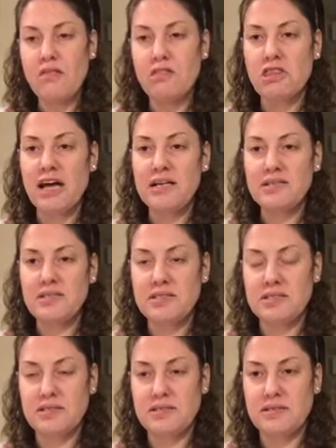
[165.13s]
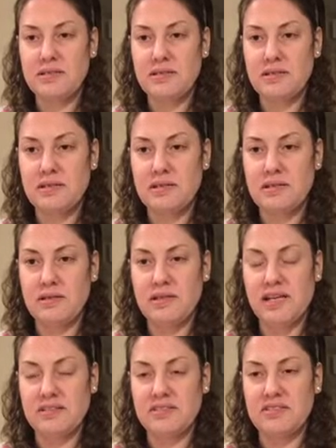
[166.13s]
that's the
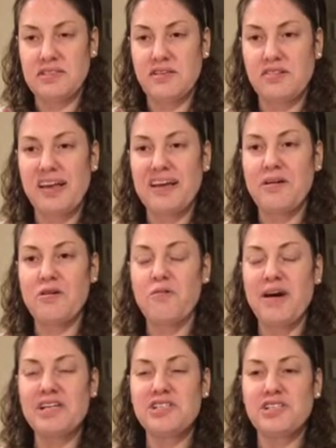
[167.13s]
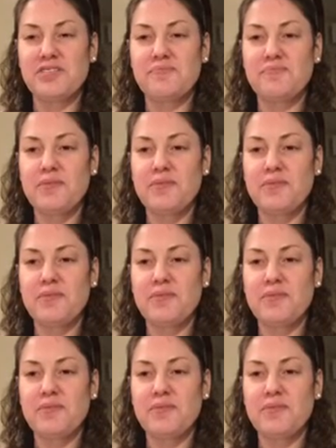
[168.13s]
answer to the second question.